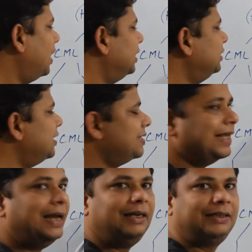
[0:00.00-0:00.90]
on the
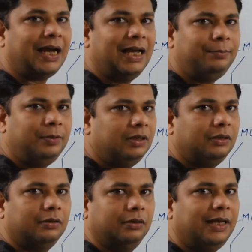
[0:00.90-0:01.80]
cell type,
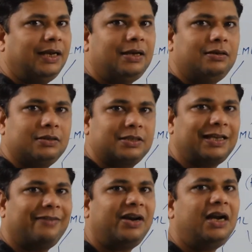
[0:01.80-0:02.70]
there are
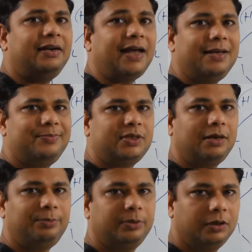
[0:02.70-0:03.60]
several types
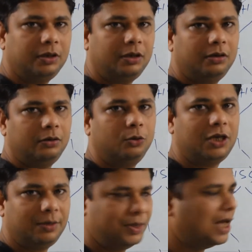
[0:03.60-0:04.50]
of
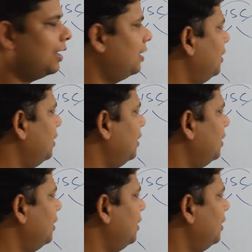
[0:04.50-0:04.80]
leukemia.